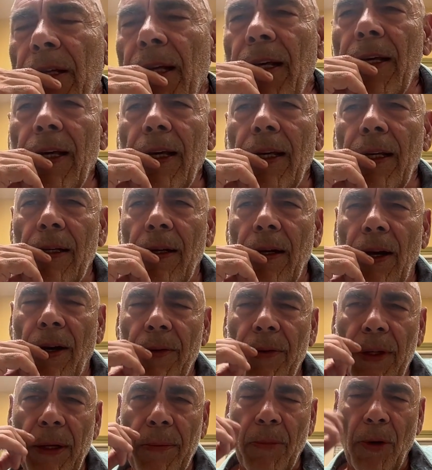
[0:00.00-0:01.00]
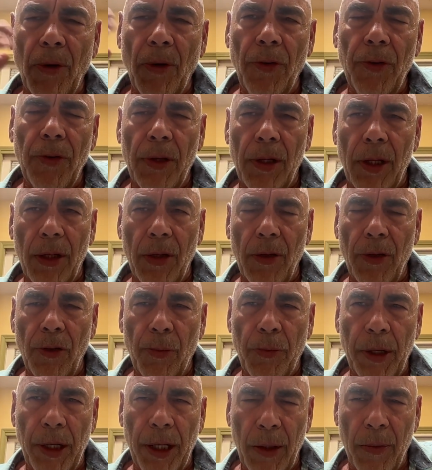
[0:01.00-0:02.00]
thinking that most of the news
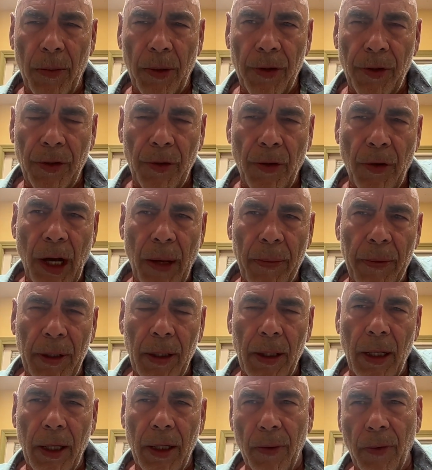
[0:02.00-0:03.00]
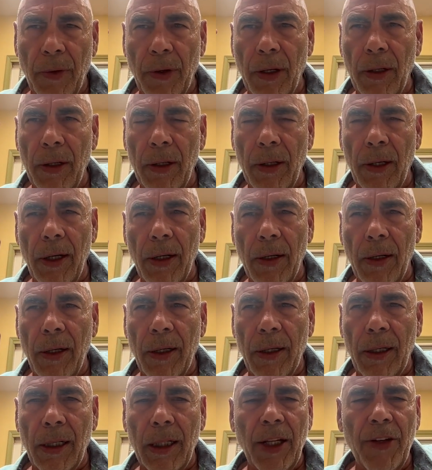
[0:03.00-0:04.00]
media were just grabbing
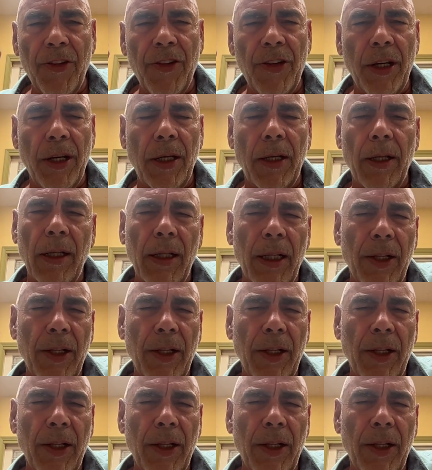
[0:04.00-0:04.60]
glitchy